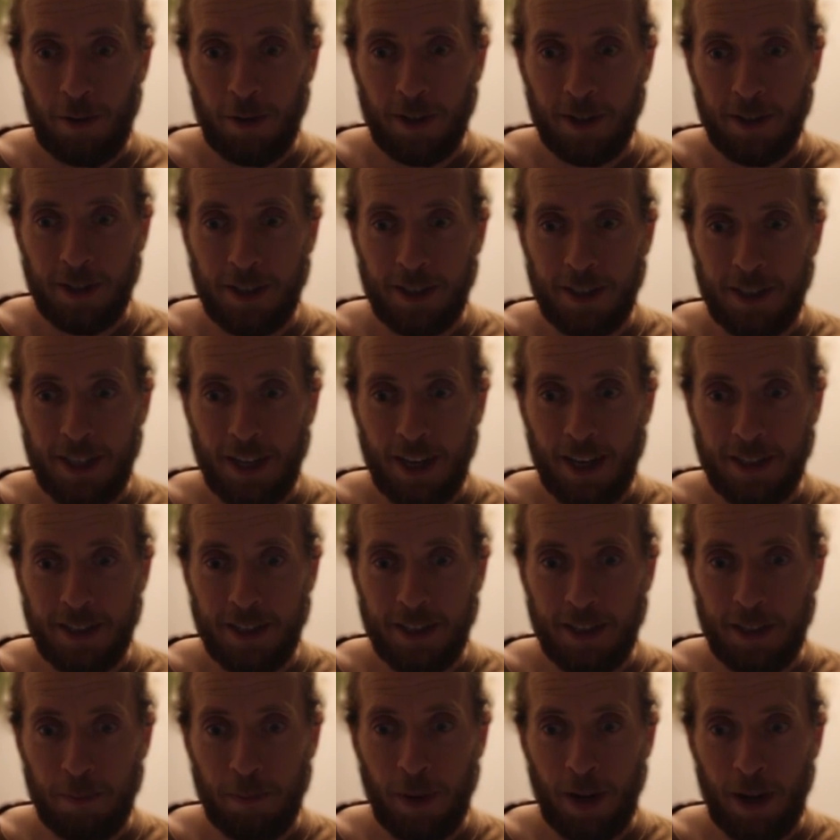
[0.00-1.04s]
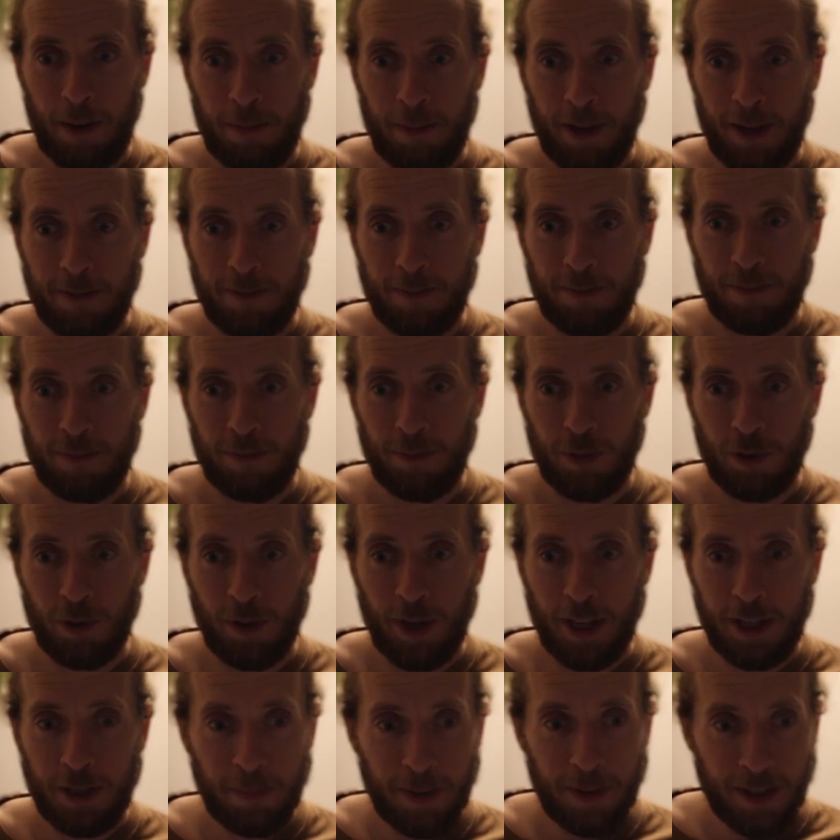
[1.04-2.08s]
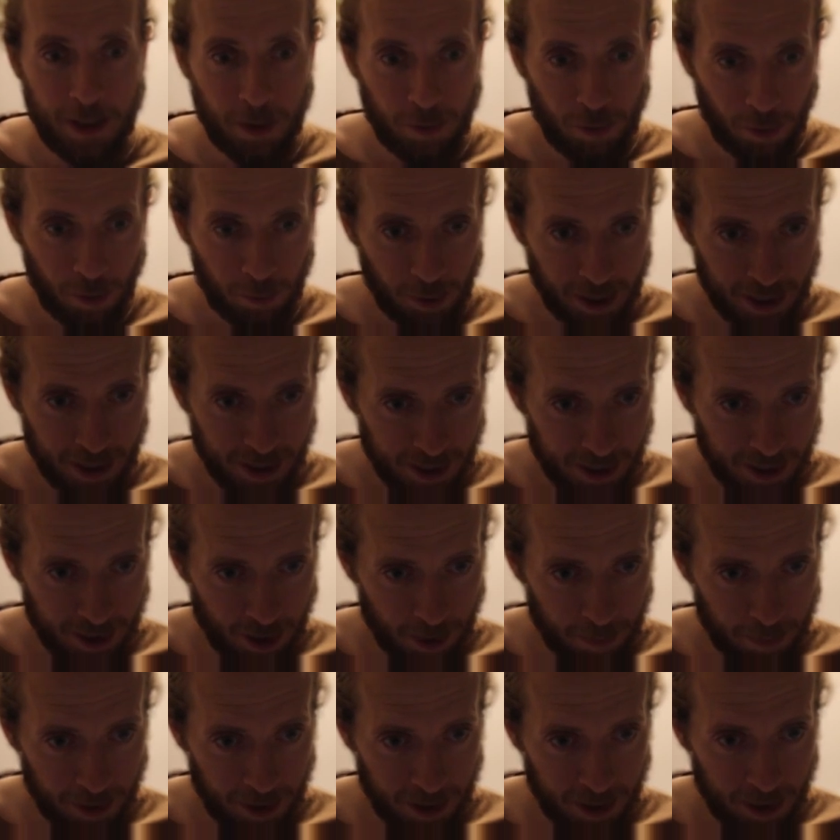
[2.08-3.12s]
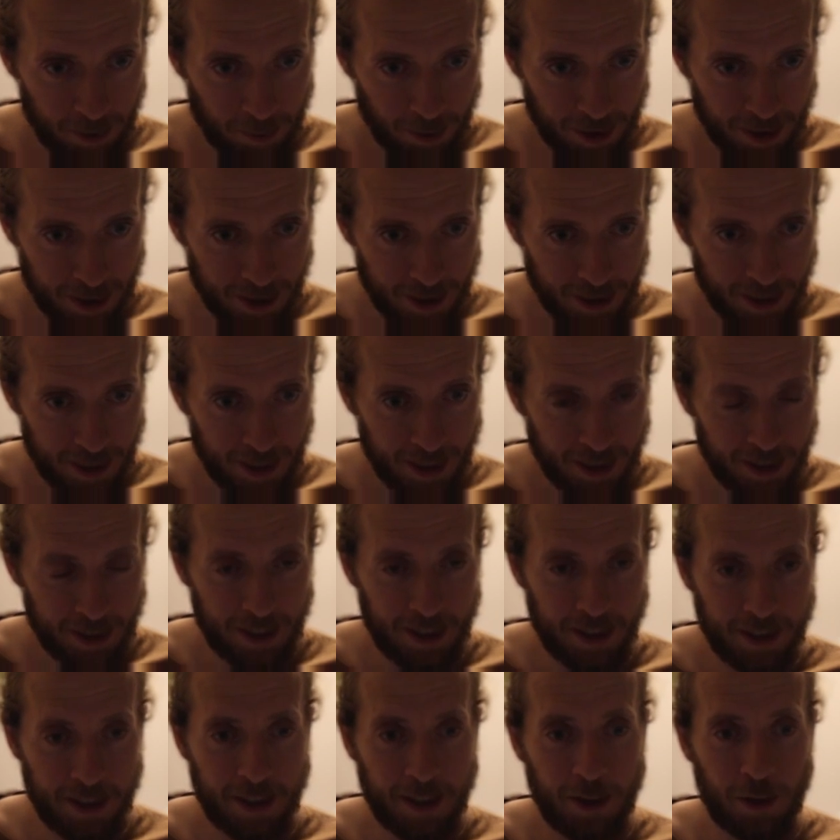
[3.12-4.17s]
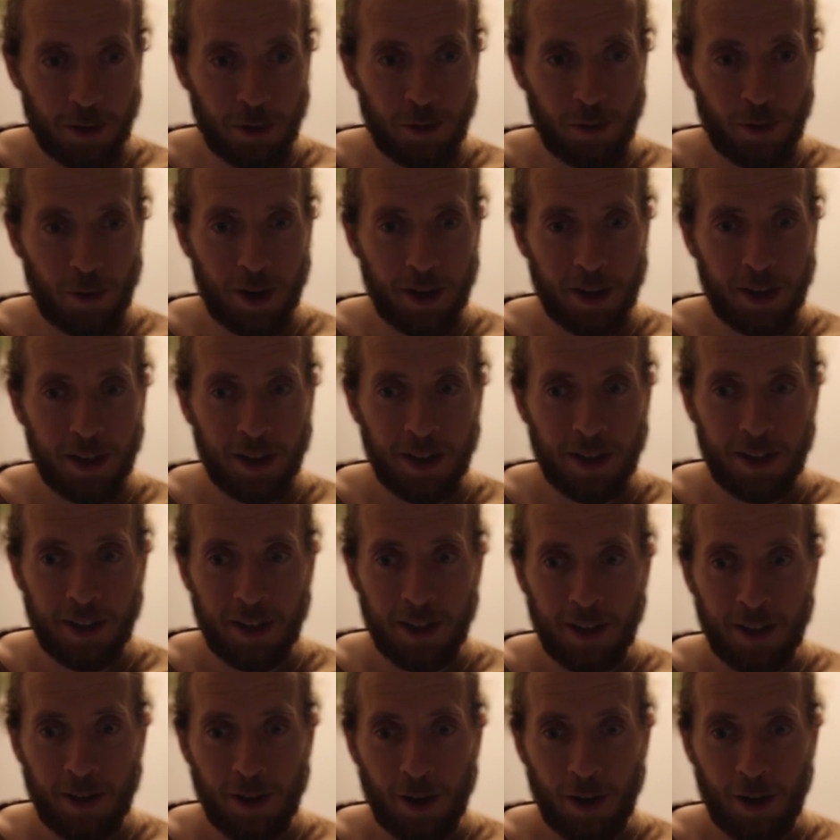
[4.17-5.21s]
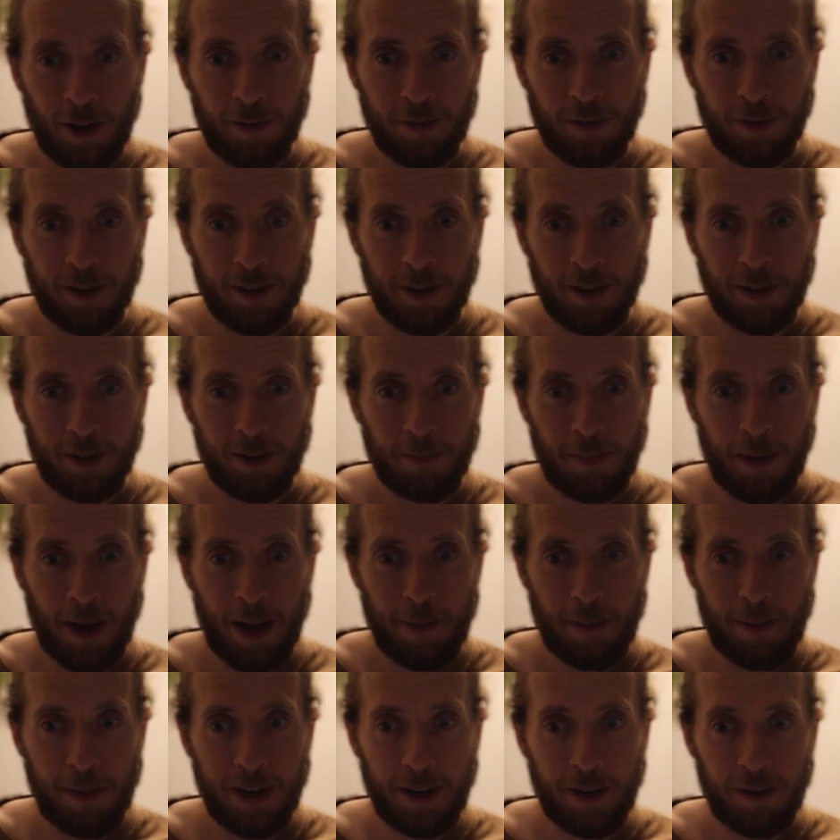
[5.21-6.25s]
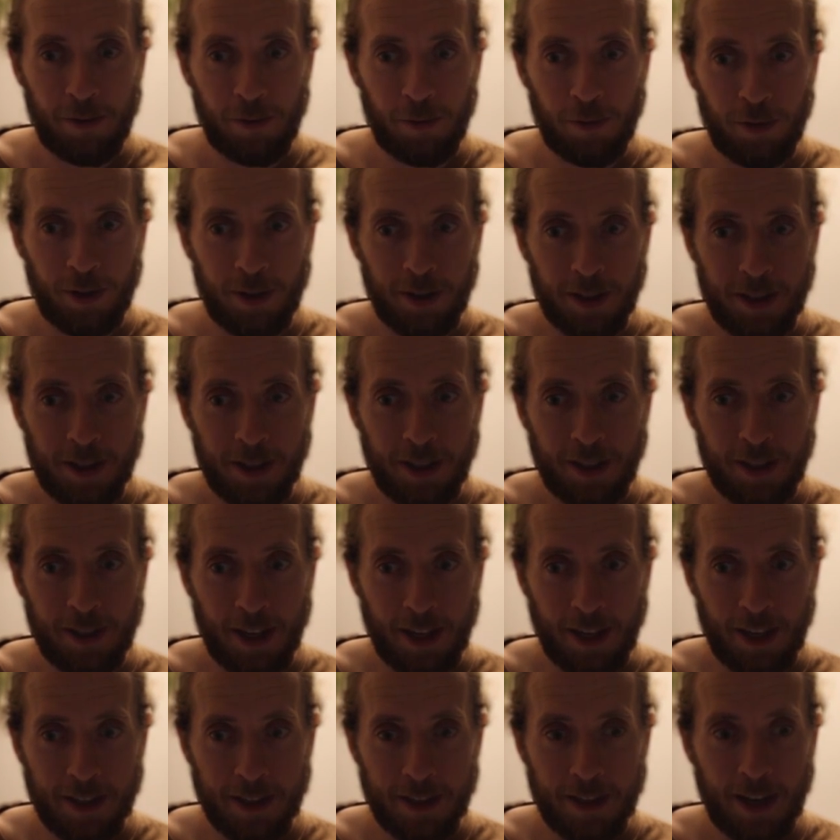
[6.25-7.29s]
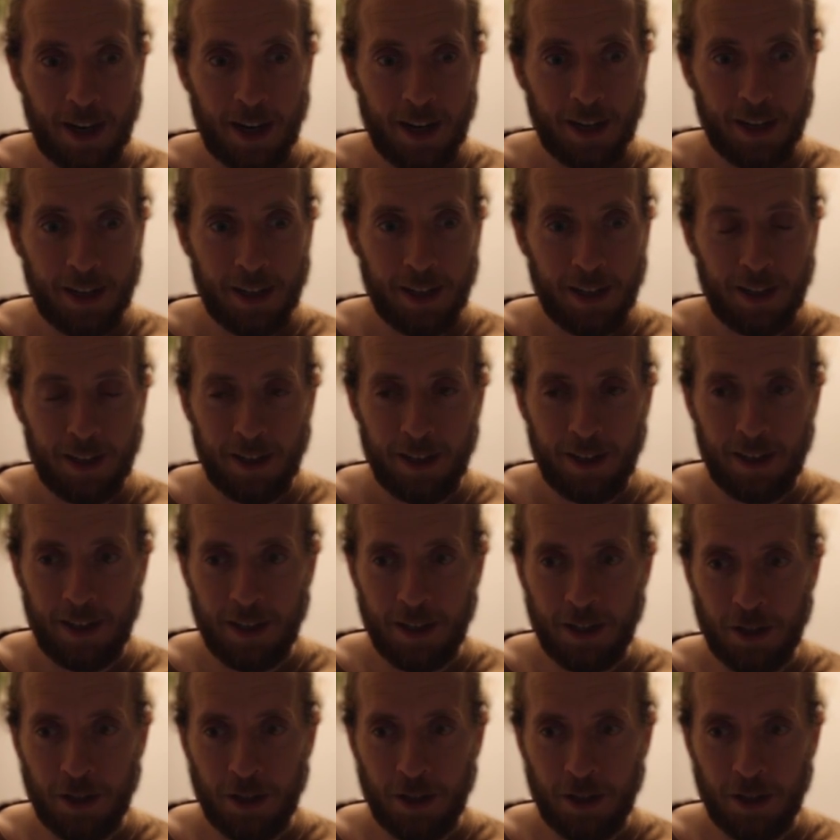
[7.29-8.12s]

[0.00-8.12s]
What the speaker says: CI/CD pipeline. So that's basically what we can see up here. We can see there's a new run of the pipeline that has started. It's